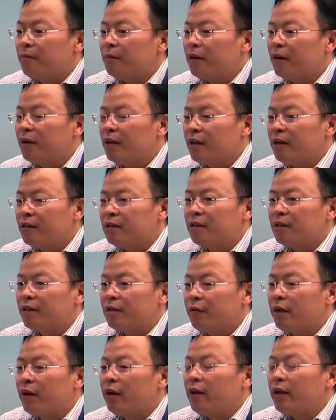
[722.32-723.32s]
because it's
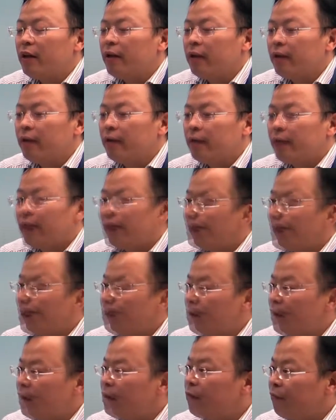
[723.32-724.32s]
really
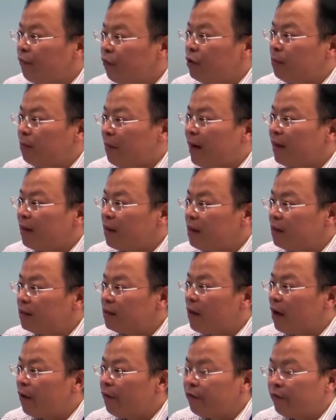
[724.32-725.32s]
dynamic for the market
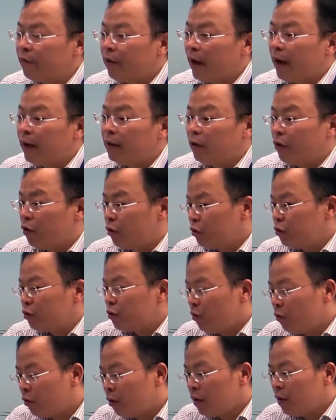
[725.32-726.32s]
itself, and
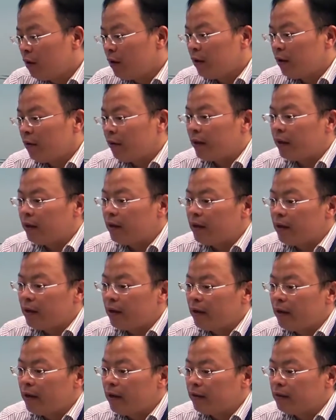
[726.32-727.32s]
also
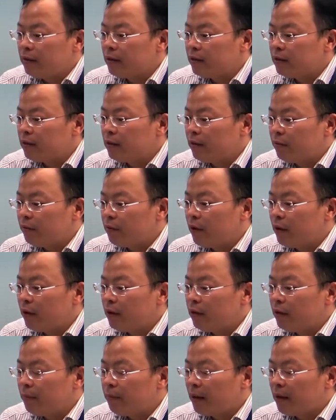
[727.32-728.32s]
this is
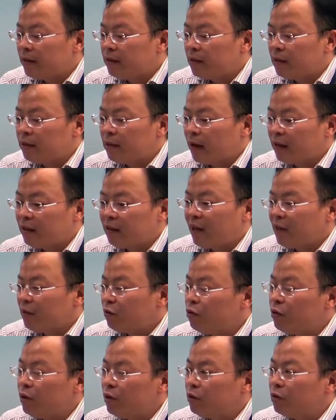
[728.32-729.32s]
really depend on the
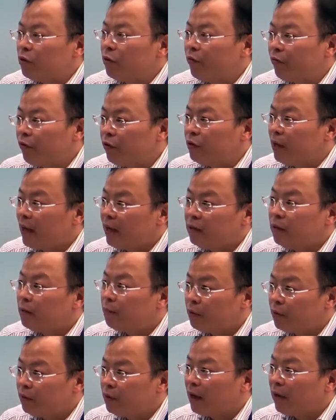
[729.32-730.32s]
attach ratio for the end
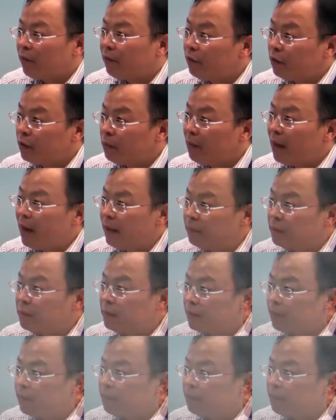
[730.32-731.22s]
product for the MEMS.